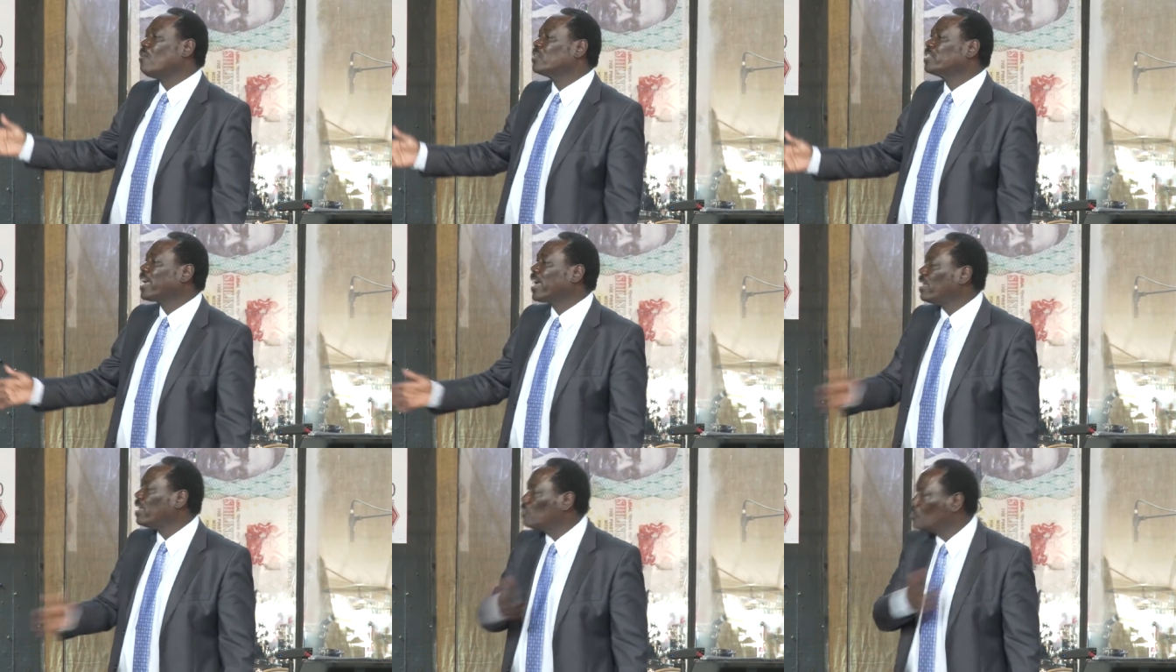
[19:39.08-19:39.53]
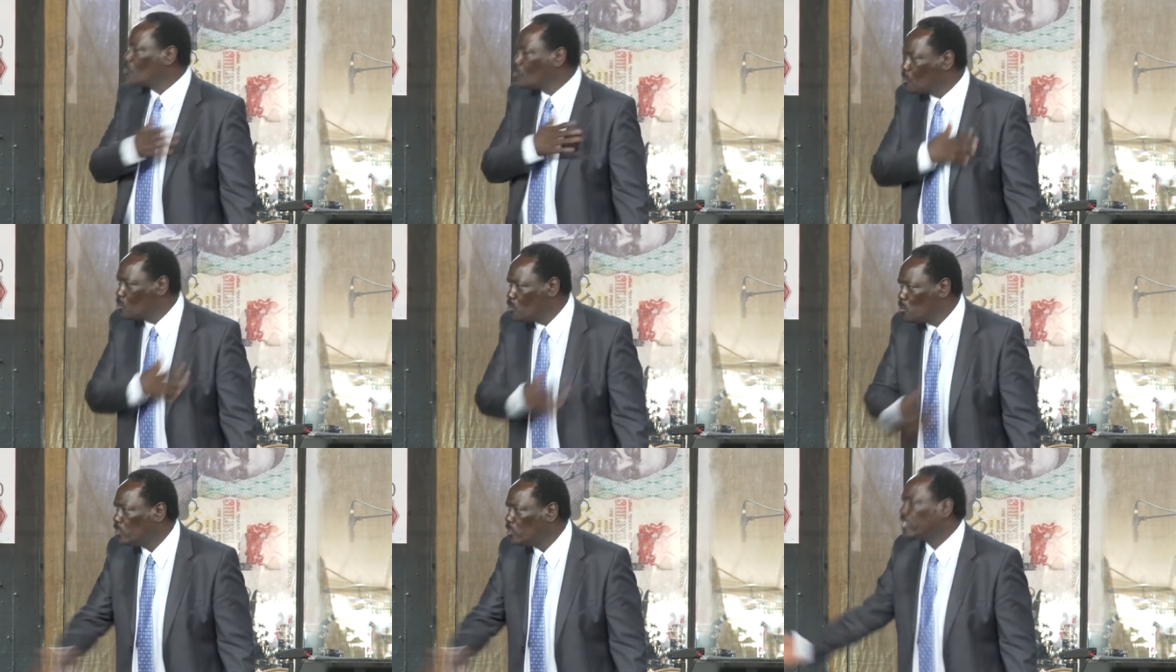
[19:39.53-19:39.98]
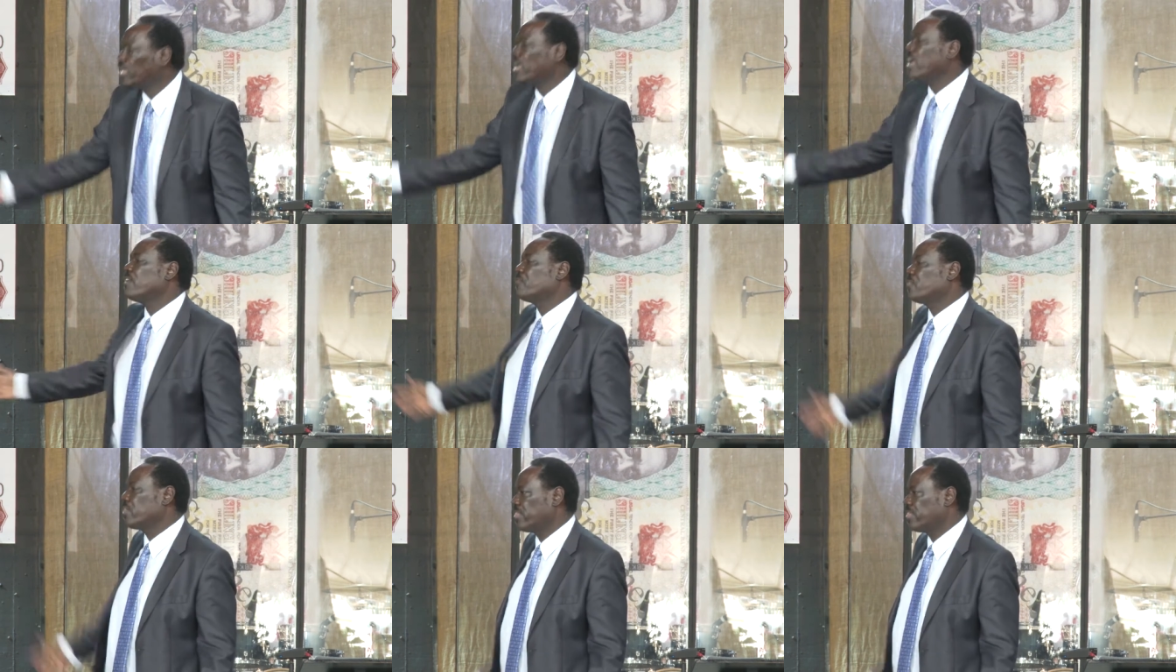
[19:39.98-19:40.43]
out and you lose
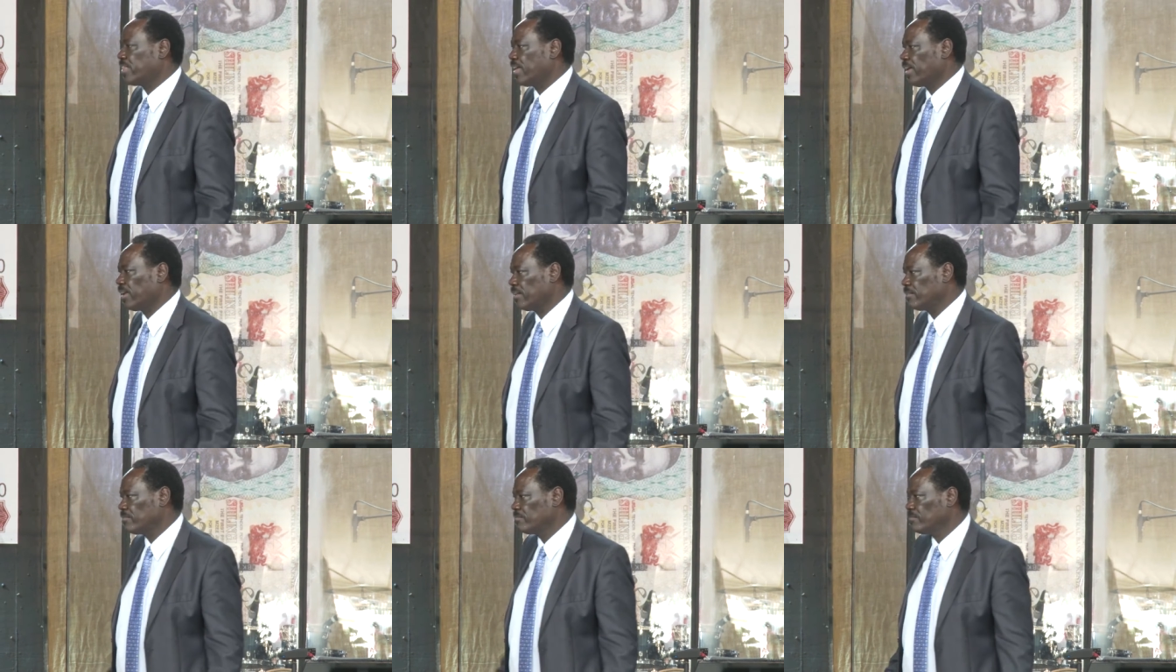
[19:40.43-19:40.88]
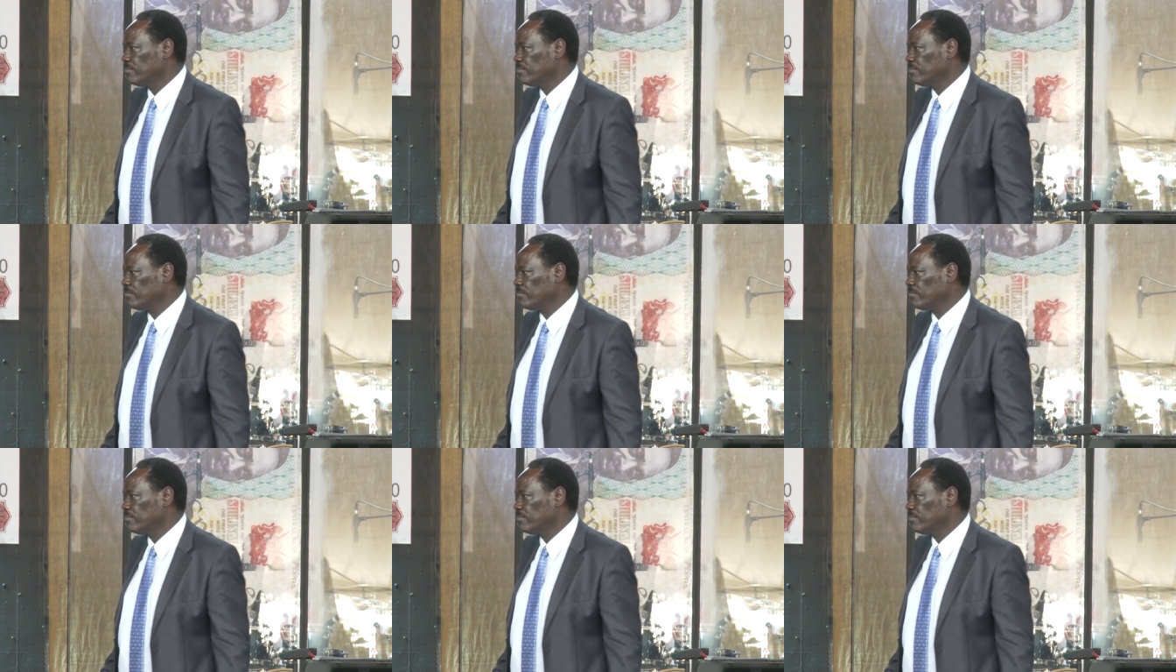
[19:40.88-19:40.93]
everything.